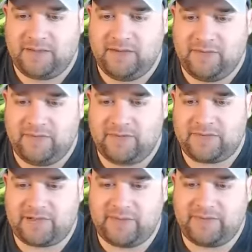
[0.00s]
Fish
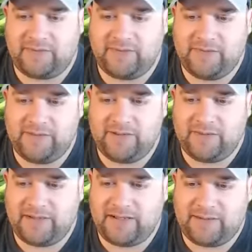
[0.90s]
Tropic says he would never
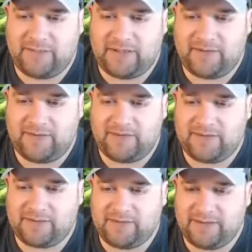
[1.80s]
add powder
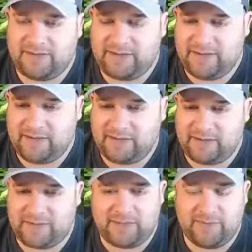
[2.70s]
directly to the tank.
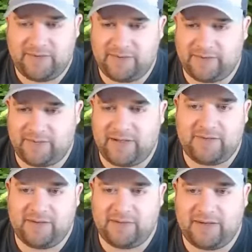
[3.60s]
Well, I've been doing it
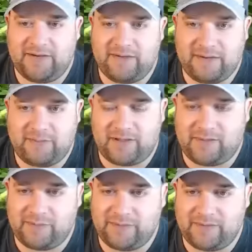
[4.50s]
forever without any
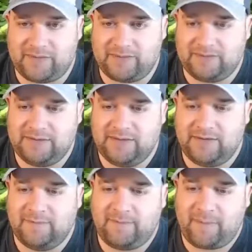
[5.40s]
problems, so
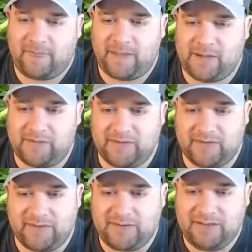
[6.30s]
I'm just going
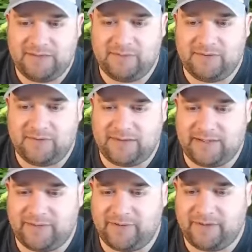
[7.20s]
to keep doing it
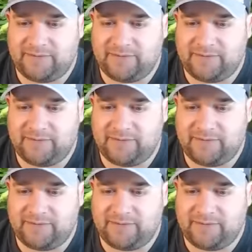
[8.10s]
that way.